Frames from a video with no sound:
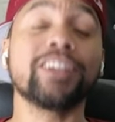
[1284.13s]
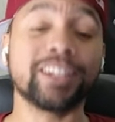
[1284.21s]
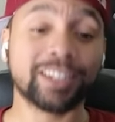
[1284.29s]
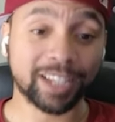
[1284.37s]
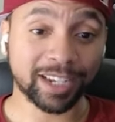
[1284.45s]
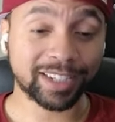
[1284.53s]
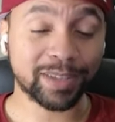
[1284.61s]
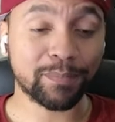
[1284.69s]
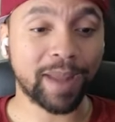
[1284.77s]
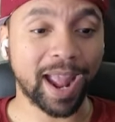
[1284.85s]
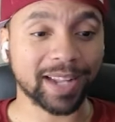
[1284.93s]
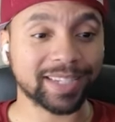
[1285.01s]
and took the
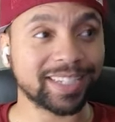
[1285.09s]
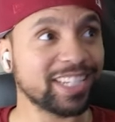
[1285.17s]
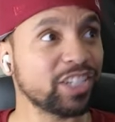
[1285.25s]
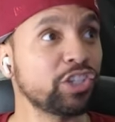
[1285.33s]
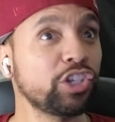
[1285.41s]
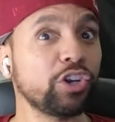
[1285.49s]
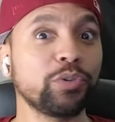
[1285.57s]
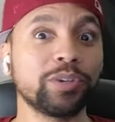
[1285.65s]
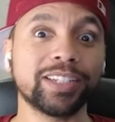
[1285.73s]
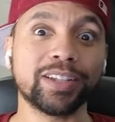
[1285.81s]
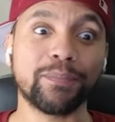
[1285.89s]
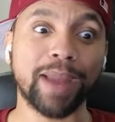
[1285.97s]
match. This dude
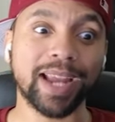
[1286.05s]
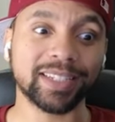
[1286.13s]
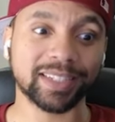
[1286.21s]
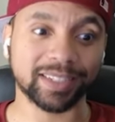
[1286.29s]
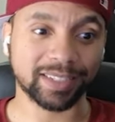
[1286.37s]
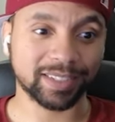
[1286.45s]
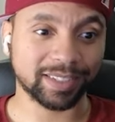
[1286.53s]
is amazing.